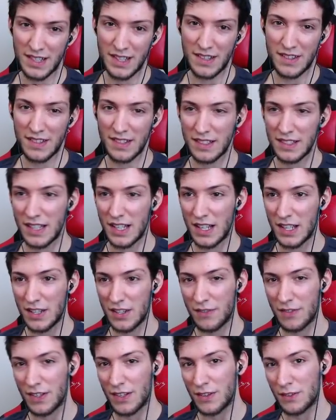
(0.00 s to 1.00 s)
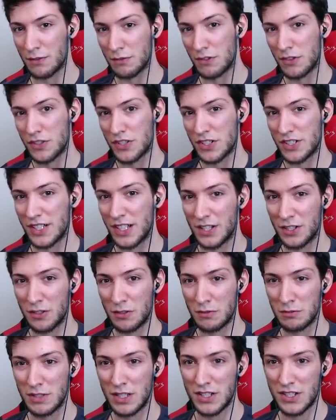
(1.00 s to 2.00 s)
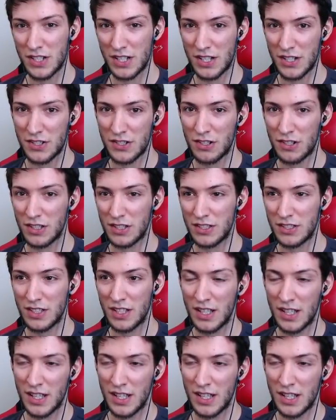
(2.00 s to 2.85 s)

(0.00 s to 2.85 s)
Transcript: that's it, guys. Thanks for watching. I hope that you enjoyed.